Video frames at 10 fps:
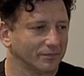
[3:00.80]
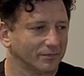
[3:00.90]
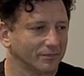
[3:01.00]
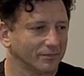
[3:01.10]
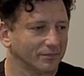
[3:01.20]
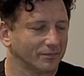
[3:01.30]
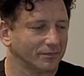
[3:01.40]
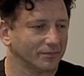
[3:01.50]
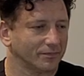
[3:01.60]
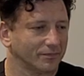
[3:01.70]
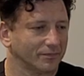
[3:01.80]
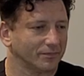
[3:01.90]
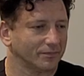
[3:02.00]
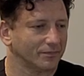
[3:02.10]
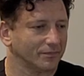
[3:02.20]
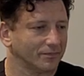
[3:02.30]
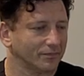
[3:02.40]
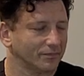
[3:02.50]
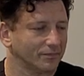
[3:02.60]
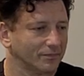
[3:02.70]

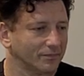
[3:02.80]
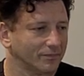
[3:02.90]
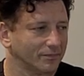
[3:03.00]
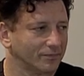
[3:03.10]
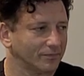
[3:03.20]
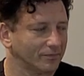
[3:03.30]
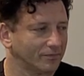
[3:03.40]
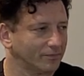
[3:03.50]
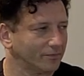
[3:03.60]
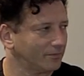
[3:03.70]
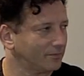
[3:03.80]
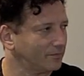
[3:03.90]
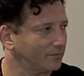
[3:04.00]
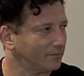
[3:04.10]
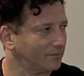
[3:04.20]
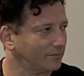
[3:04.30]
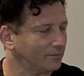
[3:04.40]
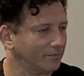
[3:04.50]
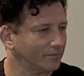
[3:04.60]
(silent)